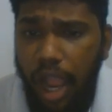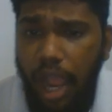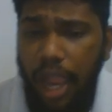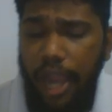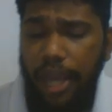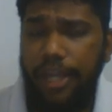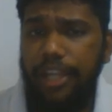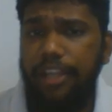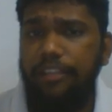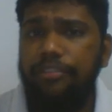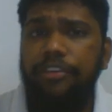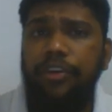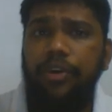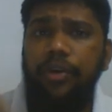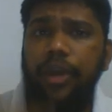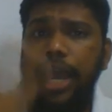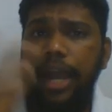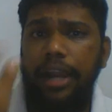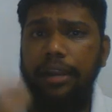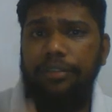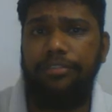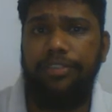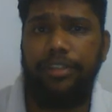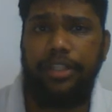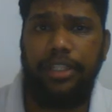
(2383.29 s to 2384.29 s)
and if you
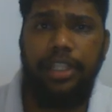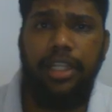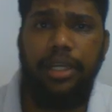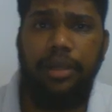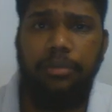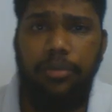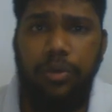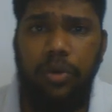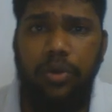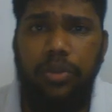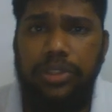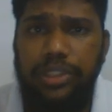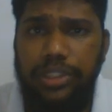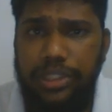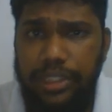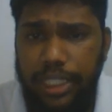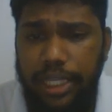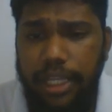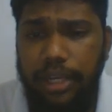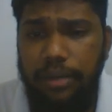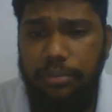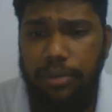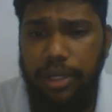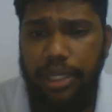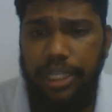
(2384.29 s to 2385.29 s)
add furthermore
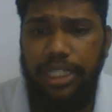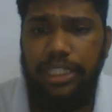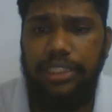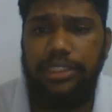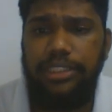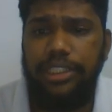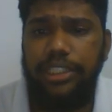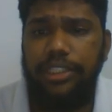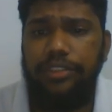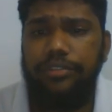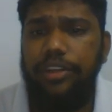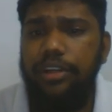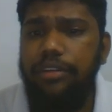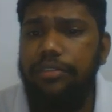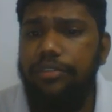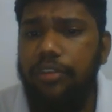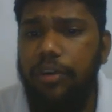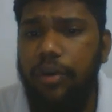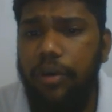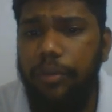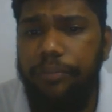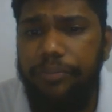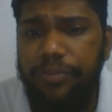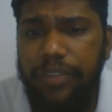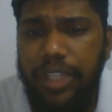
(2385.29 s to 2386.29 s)
Cl minus, it will form